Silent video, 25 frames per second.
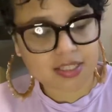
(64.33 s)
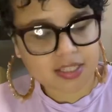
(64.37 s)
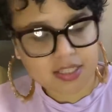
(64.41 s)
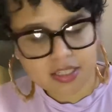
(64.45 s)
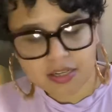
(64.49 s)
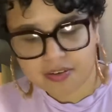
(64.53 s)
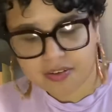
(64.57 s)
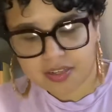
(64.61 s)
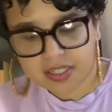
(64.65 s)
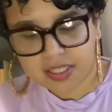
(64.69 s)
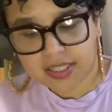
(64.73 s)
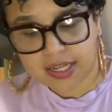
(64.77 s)

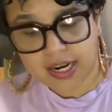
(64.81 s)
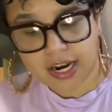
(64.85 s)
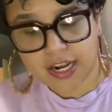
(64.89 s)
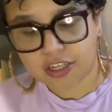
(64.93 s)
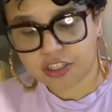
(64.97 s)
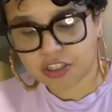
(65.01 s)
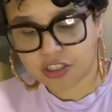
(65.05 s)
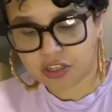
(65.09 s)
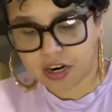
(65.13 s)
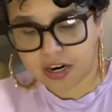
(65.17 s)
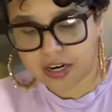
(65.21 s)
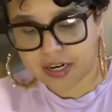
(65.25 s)
series that I
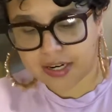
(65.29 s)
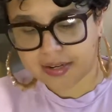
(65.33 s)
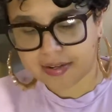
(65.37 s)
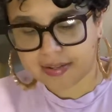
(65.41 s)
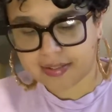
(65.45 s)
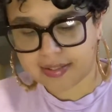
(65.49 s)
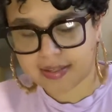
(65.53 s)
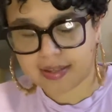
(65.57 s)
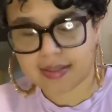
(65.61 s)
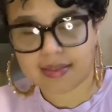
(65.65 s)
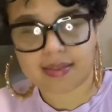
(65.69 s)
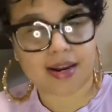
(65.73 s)
started
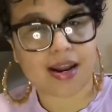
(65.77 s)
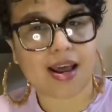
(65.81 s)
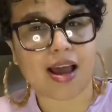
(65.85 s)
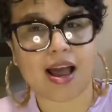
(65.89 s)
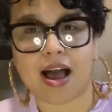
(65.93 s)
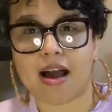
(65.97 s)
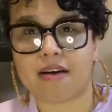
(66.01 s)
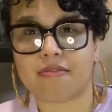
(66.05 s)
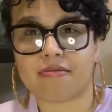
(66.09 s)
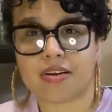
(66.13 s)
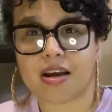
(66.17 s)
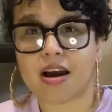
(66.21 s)
that I
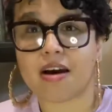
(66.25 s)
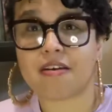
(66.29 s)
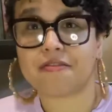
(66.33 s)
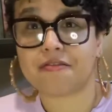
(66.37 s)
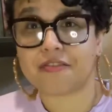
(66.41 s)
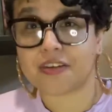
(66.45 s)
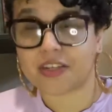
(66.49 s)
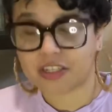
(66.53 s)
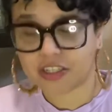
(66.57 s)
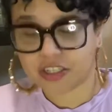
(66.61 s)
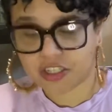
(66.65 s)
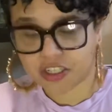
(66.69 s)
have not
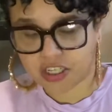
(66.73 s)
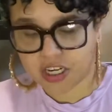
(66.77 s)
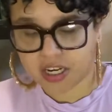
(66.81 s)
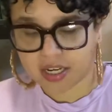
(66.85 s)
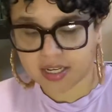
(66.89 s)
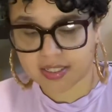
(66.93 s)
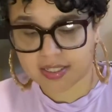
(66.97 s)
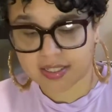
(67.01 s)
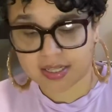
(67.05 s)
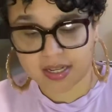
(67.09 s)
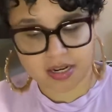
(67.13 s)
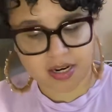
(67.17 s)
finished
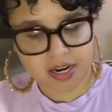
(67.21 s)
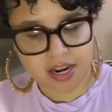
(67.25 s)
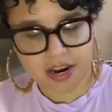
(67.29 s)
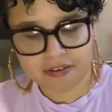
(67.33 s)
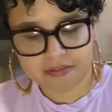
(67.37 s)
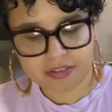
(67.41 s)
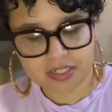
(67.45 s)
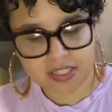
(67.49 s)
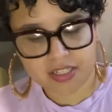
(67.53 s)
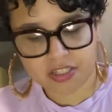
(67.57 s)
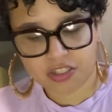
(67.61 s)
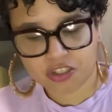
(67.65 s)
is the
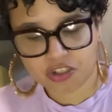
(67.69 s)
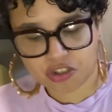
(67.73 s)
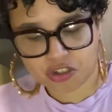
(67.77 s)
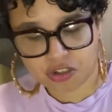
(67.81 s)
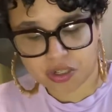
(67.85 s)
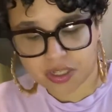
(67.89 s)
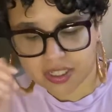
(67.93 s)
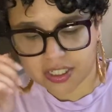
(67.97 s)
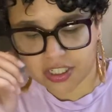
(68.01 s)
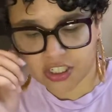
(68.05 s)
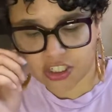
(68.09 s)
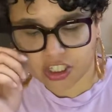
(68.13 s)
Inheritance
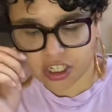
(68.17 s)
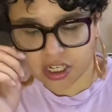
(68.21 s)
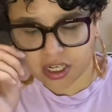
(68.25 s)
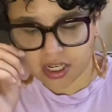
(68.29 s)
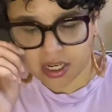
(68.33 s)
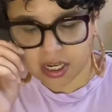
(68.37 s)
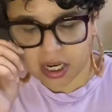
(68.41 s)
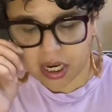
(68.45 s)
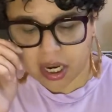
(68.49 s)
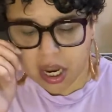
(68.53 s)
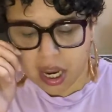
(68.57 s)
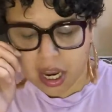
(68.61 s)

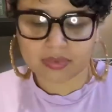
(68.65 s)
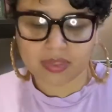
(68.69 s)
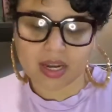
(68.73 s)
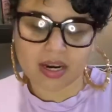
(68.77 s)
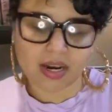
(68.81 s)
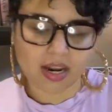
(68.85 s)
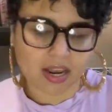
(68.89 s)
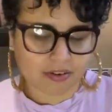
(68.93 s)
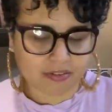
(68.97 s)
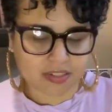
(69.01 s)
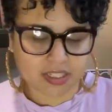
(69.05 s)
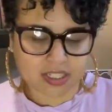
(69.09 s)
Trilogy. The
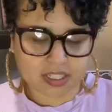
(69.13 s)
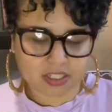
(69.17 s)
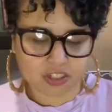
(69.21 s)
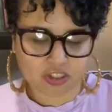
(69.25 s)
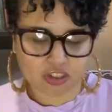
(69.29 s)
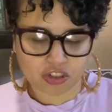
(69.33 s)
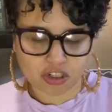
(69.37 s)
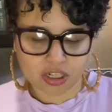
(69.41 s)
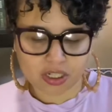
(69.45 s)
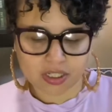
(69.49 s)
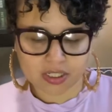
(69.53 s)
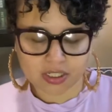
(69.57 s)
Inheritance
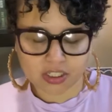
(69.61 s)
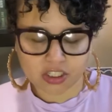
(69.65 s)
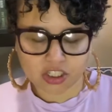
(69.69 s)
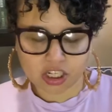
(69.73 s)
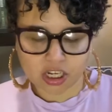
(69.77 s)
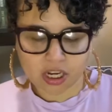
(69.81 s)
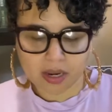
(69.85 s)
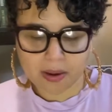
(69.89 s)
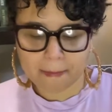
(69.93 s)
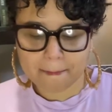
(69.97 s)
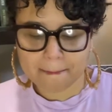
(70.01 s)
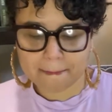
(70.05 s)

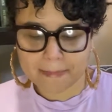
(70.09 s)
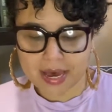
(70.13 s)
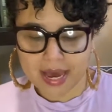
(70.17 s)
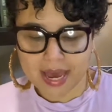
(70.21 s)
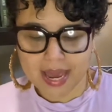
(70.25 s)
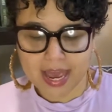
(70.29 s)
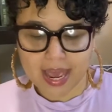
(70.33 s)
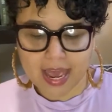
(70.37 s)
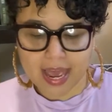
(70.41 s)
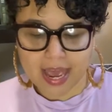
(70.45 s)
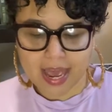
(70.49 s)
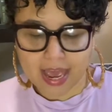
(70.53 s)
Trilogy
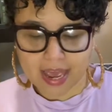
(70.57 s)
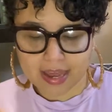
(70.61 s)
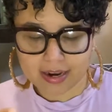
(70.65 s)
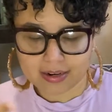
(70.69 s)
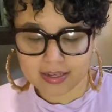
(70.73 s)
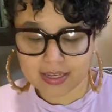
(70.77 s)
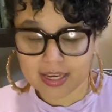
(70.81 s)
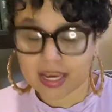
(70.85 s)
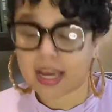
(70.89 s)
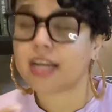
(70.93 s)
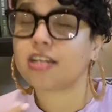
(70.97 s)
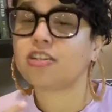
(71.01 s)
by
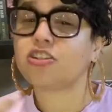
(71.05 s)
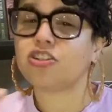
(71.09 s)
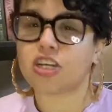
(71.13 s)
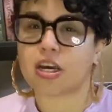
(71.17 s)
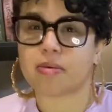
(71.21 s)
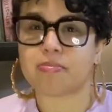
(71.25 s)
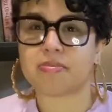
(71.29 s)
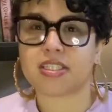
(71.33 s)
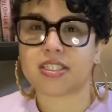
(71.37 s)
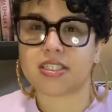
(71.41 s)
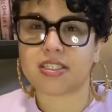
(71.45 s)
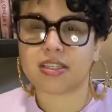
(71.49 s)
N.K.
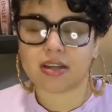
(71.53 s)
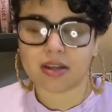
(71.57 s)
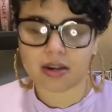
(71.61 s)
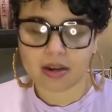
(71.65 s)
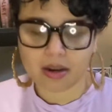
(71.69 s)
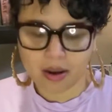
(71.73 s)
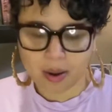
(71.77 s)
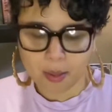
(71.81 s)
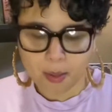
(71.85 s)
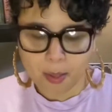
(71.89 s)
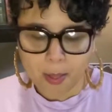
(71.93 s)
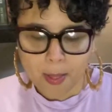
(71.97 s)
Jemisin.
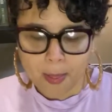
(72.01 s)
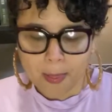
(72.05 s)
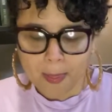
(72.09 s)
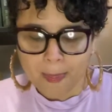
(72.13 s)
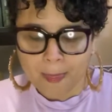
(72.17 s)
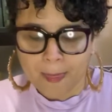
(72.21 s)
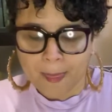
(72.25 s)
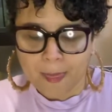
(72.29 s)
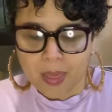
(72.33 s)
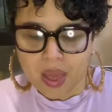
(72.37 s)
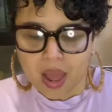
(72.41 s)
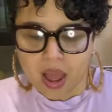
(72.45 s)

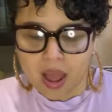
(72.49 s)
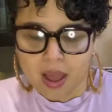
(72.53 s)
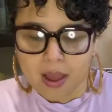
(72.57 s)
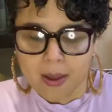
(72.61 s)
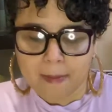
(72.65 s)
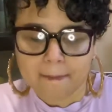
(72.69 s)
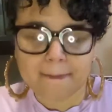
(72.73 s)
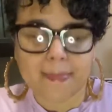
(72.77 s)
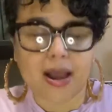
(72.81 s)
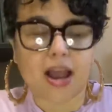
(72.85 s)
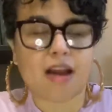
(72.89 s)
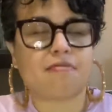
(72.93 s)

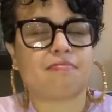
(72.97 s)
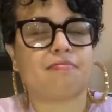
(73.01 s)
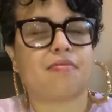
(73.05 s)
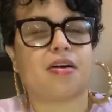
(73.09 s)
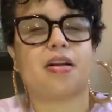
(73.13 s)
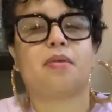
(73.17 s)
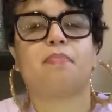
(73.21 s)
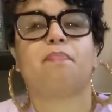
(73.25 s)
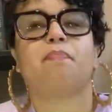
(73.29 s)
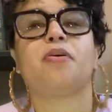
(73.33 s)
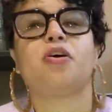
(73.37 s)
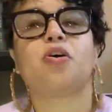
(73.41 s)
Um, I
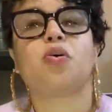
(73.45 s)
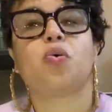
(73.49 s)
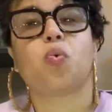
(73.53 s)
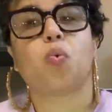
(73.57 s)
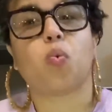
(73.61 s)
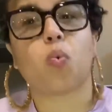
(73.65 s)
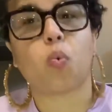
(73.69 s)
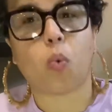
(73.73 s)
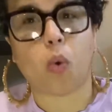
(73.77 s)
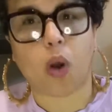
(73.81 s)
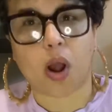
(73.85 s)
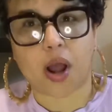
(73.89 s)
read book
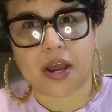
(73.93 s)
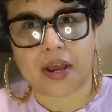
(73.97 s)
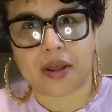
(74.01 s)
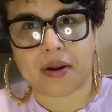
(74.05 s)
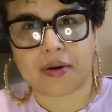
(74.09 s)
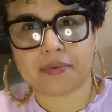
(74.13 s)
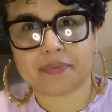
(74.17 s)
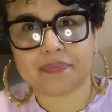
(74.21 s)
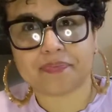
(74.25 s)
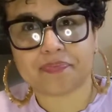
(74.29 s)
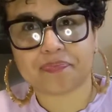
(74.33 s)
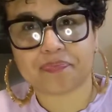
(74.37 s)

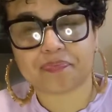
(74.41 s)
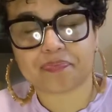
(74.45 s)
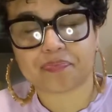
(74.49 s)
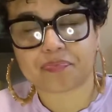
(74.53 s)
one.